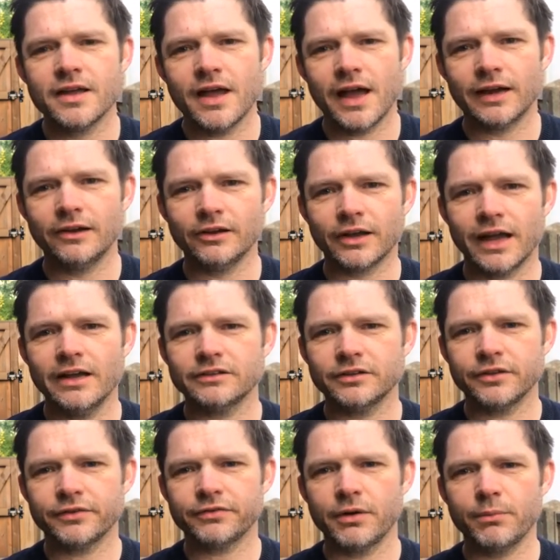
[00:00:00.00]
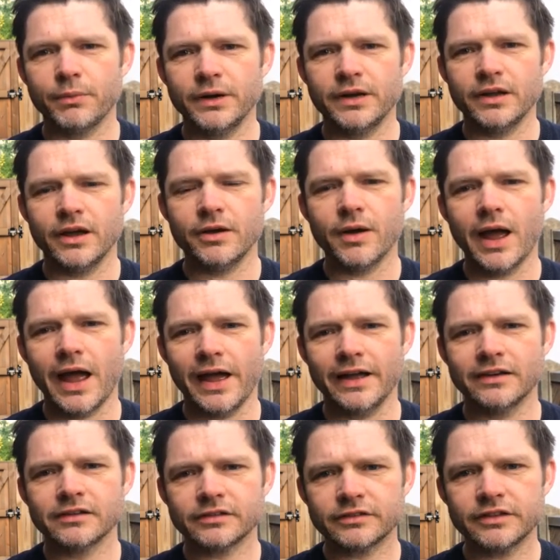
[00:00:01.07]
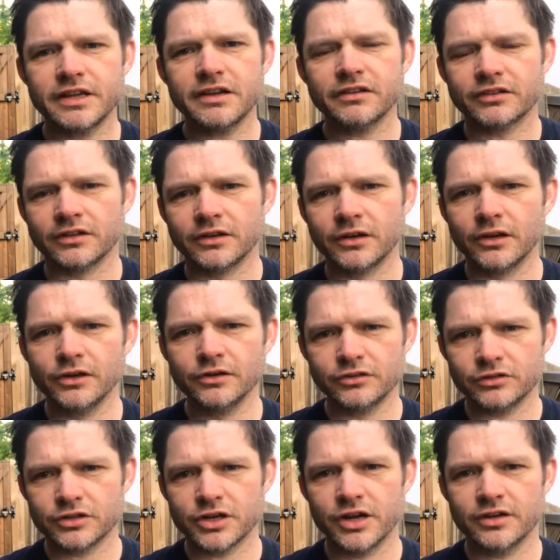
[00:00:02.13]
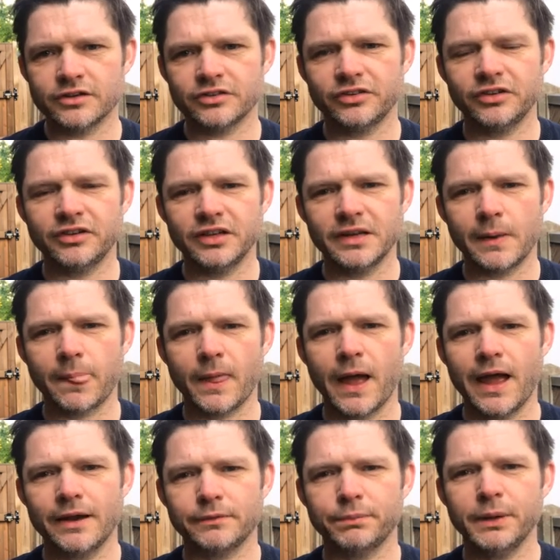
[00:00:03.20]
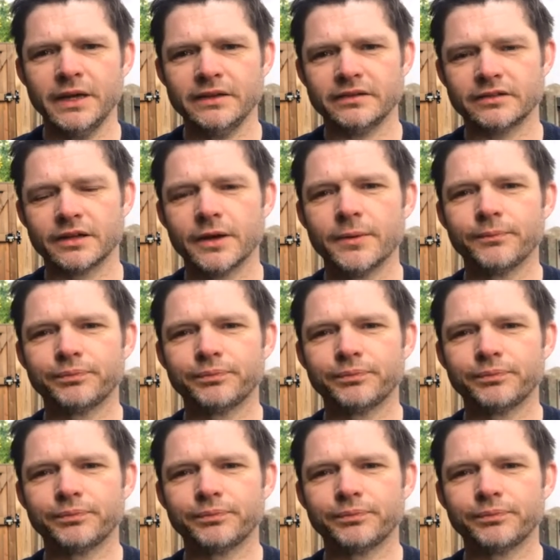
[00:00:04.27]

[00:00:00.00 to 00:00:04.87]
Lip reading: and look out of the front window and see St Luke's Church sitting at peace